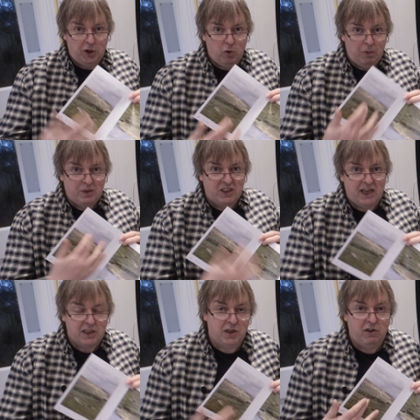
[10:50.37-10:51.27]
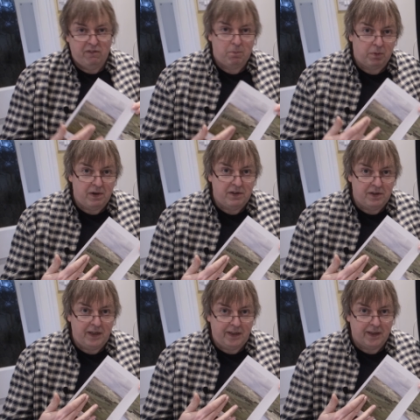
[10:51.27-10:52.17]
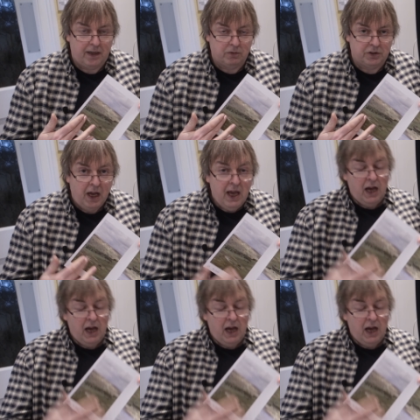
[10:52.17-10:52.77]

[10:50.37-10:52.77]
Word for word: who obsess over print details,